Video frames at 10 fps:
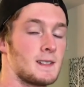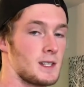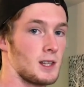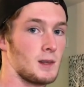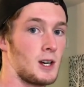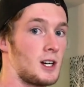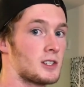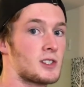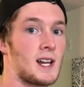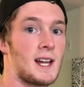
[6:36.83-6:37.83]
It's a
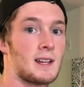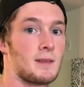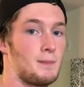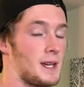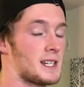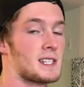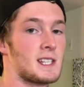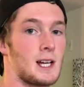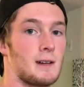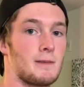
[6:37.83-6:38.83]
long track, big
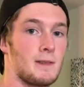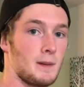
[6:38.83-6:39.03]
stuff.